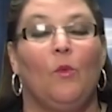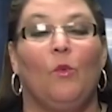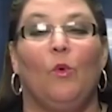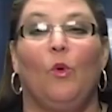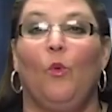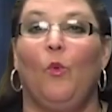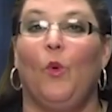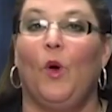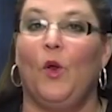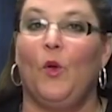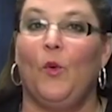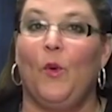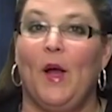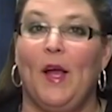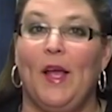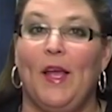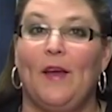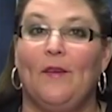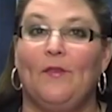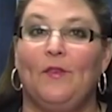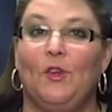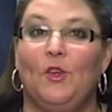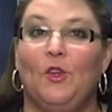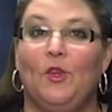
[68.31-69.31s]
Well, what do I
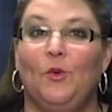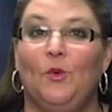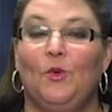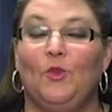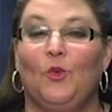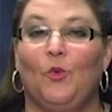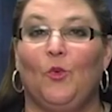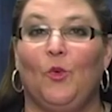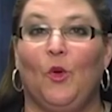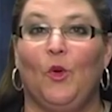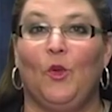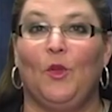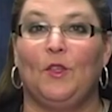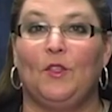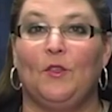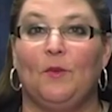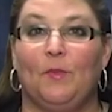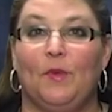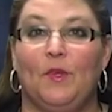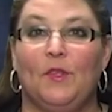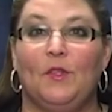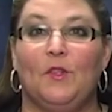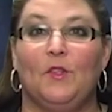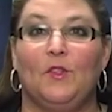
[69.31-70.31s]
have to do as a role as a
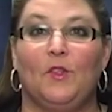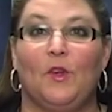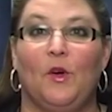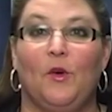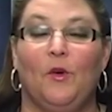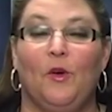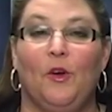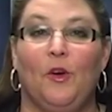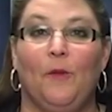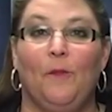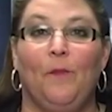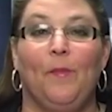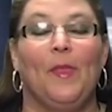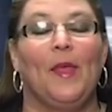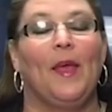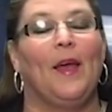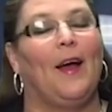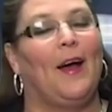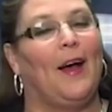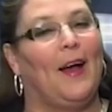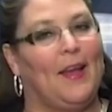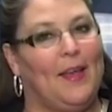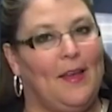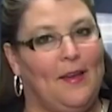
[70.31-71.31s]
business owner?
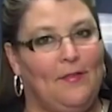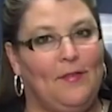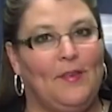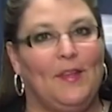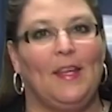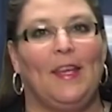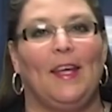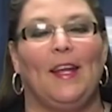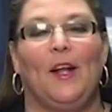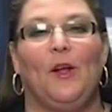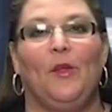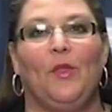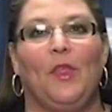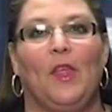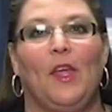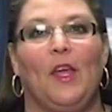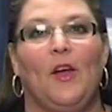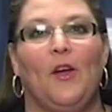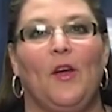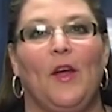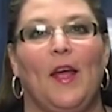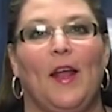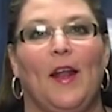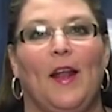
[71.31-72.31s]
I have to get out
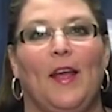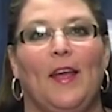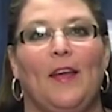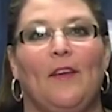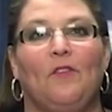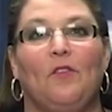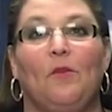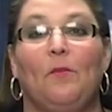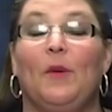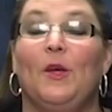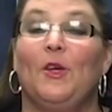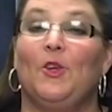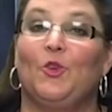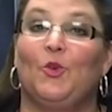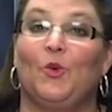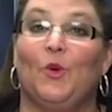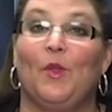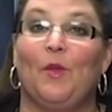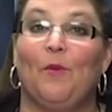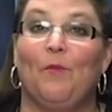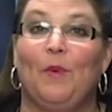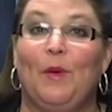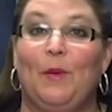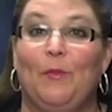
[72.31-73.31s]
there and I have to make
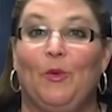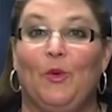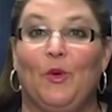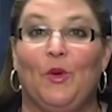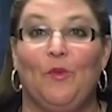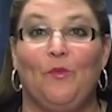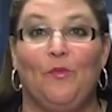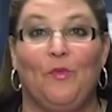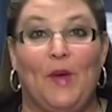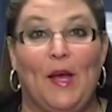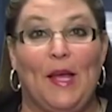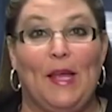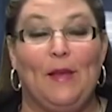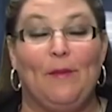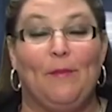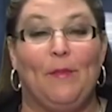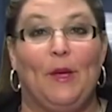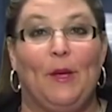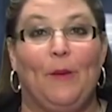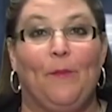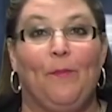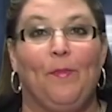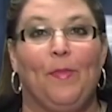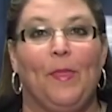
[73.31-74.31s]
sure that people can find
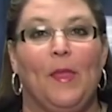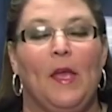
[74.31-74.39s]
me.